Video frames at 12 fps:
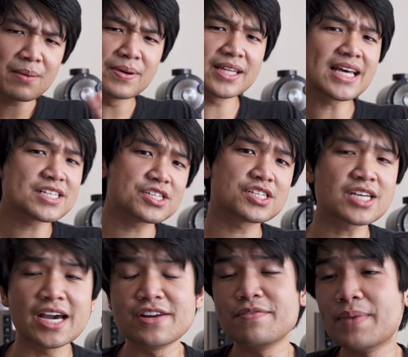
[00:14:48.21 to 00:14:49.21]
but that's just
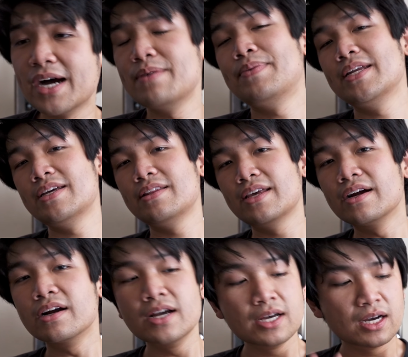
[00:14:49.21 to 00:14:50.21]
kind of my opinion there.